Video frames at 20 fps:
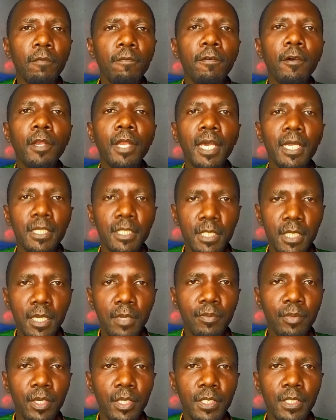for
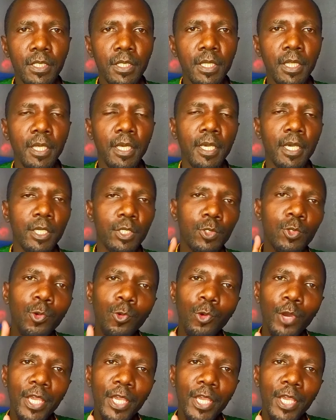non-Zambians, there are two